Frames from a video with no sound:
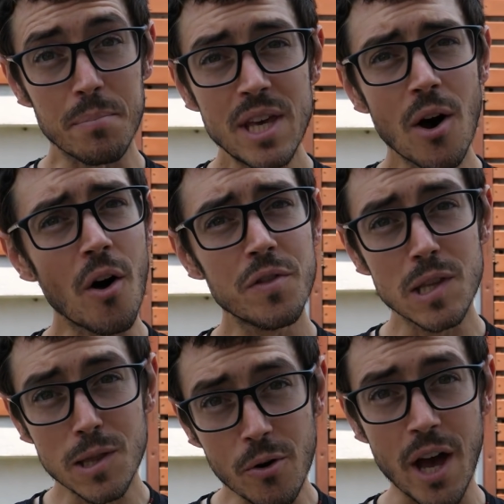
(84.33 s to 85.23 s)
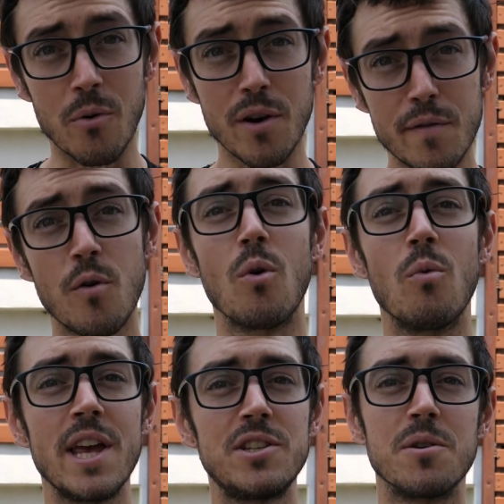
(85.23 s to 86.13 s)
be on the lookout for
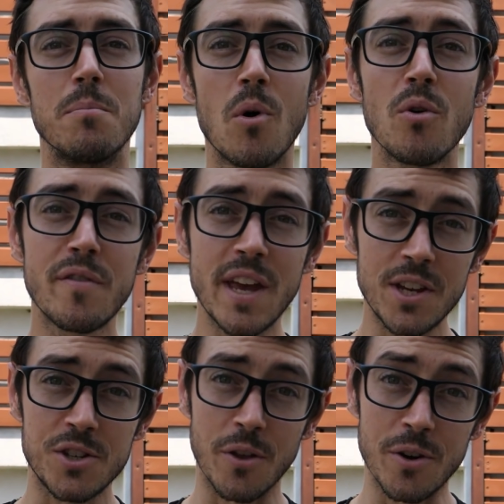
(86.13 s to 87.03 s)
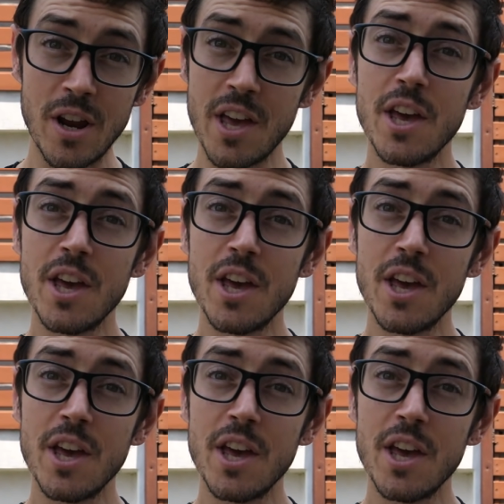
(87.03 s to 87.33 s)
ways to motivate each other,